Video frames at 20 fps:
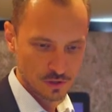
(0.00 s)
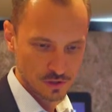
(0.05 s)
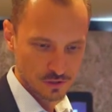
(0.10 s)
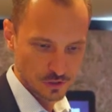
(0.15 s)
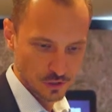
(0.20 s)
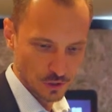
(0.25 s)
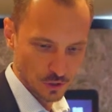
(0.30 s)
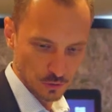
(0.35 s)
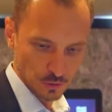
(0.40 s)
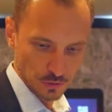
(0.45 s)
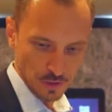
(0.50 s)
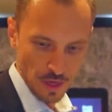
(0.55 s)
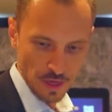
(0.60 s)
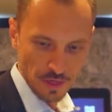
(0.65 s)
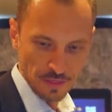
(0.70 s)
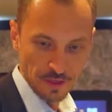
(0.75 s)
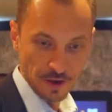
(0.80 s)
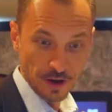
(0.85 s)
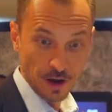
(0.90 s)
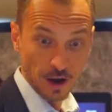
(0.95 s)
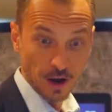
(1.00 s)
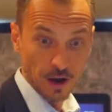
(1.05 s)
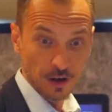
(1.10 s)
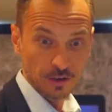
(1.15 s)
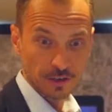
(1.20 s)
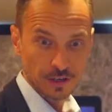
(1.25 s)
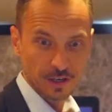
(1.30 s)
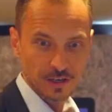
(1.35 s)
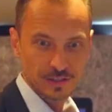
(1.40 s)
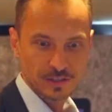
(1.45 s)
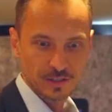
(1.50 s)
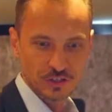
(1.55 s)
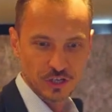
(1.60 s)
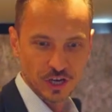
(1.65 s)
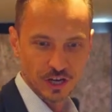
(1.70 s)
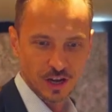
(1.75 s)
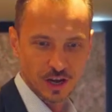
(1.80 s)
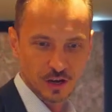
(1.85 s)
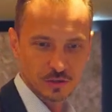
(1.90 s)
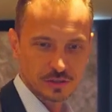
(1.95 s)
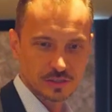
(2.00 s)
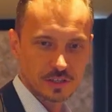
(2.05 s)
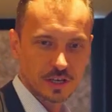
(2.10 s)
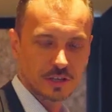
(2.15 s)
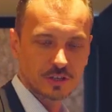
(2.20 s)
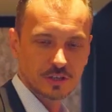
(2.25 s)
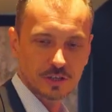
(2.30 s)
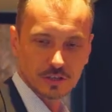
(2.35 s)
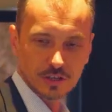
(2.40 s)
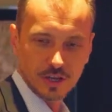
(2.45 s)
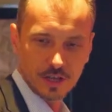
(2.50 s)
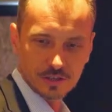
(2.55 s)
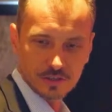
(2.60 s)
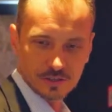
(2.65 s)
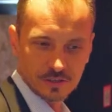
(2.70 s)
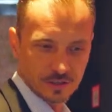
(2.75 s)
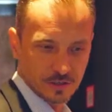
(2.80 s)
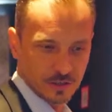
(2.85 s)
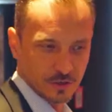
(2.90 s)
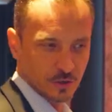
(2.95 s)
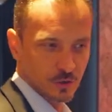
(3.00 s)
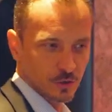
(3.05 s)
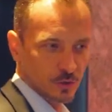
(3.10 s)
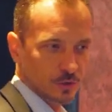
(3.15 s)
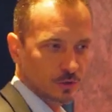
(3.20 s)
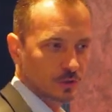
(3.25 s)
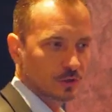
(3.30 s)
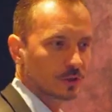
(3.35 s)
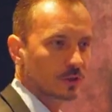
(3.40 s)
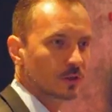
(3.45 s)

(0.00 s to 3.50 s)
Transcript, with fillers: So the card is a checkout station. That's cool.